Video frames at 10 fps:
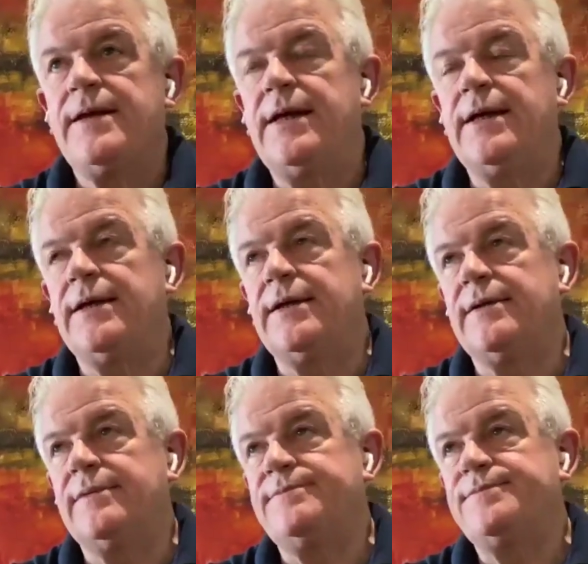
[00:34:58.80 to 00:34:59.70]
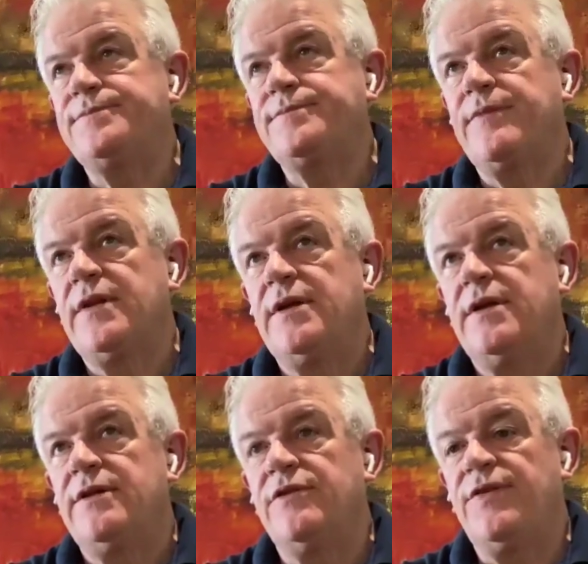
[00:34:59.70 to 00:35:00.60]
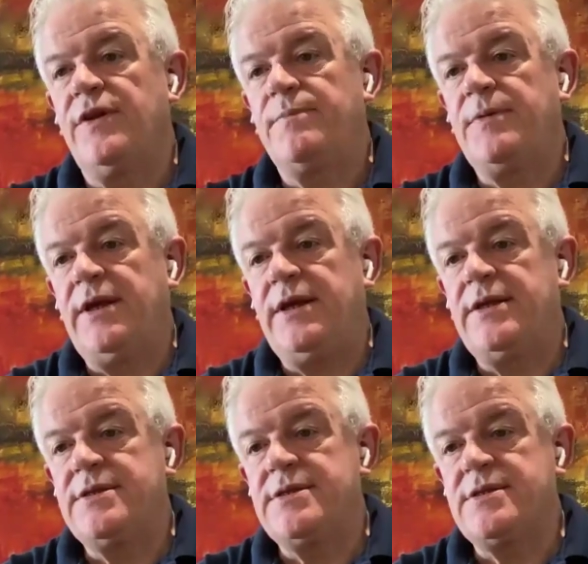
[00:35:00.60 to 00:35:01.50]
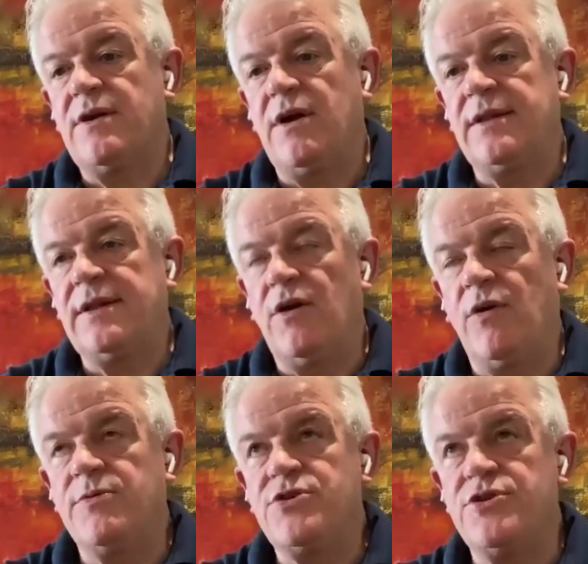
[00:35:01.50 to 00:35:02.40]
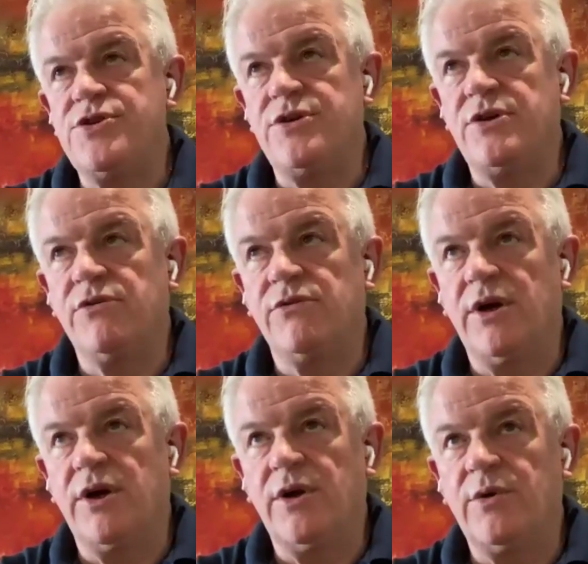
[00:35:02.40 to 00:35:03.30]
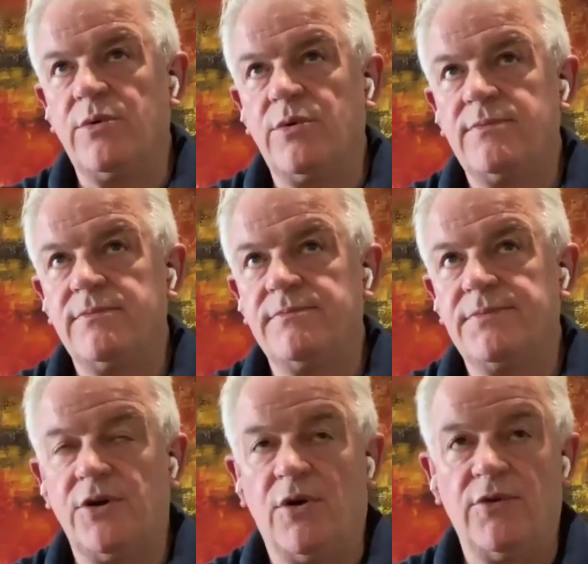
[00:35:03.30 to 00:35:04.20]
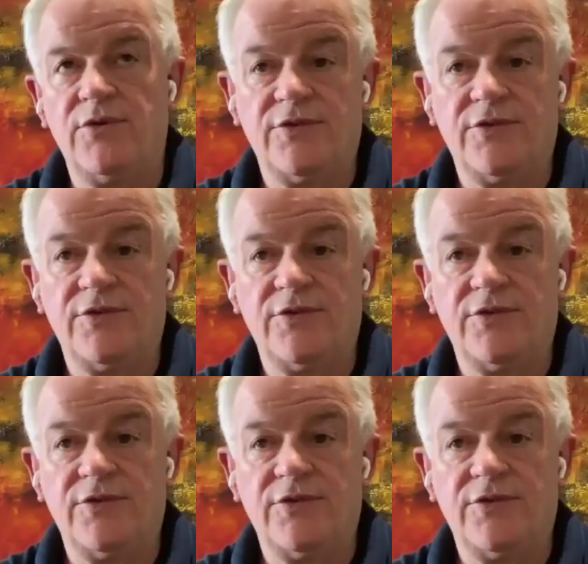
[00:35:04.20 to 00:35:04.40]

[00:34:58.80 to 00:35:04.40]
Um, the Philippines, I think, opportunity to grow beyond the